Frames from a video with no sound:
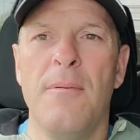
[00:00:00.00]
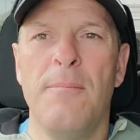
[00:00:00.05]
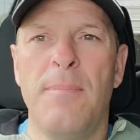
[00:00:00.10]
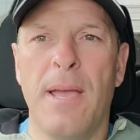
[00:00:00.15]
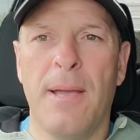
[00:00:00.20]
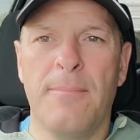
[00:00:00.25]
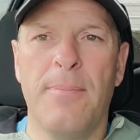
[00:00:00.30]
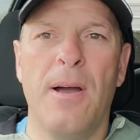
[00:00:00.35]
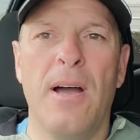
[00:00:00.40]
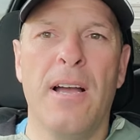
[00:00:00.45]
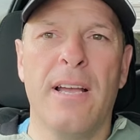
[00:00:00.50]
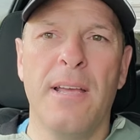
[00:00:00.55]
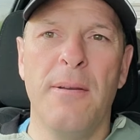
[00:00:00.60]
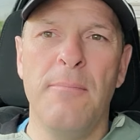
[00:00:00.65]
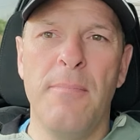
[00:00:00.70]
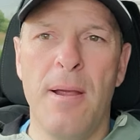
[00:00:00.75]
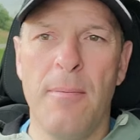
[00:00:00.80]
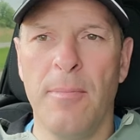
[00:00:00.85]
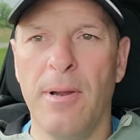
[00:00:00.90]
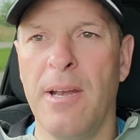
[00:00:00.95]

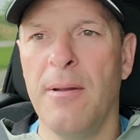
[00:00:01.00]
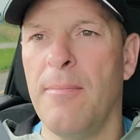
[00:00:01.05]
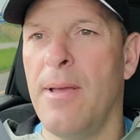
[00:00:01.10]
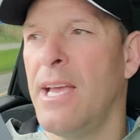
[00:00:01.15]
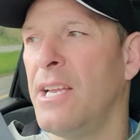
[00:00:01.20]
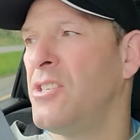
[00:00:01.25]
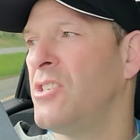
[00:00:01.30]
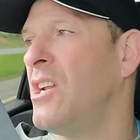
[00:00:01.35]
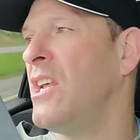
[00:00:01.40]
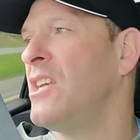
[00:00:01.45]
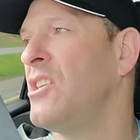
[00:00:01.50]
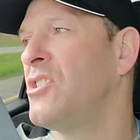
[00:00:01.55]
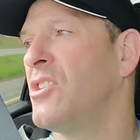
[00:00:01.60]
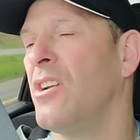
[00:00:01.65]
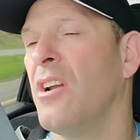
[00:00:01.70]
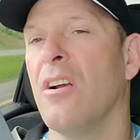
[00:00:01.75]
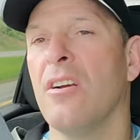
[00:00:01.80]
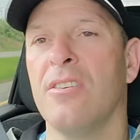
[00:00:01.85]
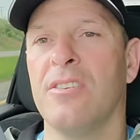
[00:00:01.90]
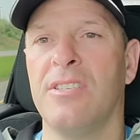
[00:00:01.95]
Pickpocket, Memory and
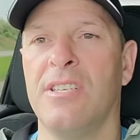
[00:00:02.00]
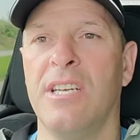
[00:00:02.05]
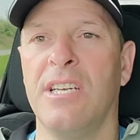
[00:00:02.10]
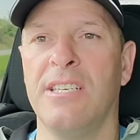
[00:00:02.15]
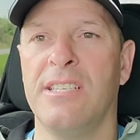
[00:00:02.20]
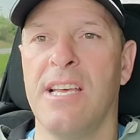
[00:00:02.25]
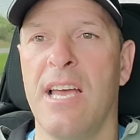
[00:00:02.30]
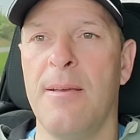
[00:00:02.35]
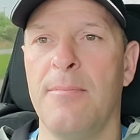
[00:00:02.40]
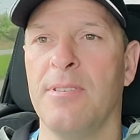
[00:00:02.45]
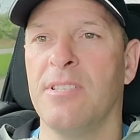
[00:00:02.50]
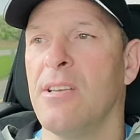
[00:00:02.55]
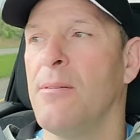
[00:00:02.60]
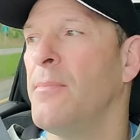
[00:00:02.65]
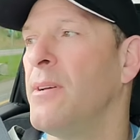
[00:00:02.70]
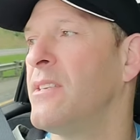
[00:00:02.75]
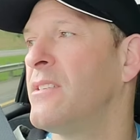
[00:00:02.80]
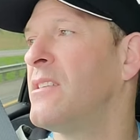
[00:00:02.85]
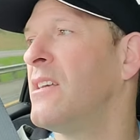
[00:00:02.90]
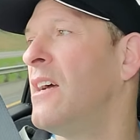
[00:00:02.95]
Imagination, Arson, and Time is
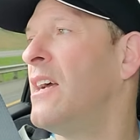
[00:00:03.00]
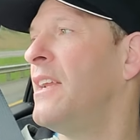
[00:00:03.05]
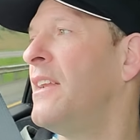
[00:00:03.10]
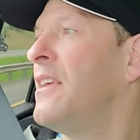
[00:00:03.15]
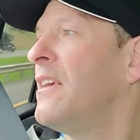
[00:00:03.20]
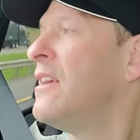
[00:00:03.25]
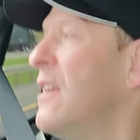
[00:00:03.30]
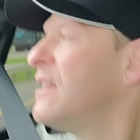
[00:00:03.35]
on my side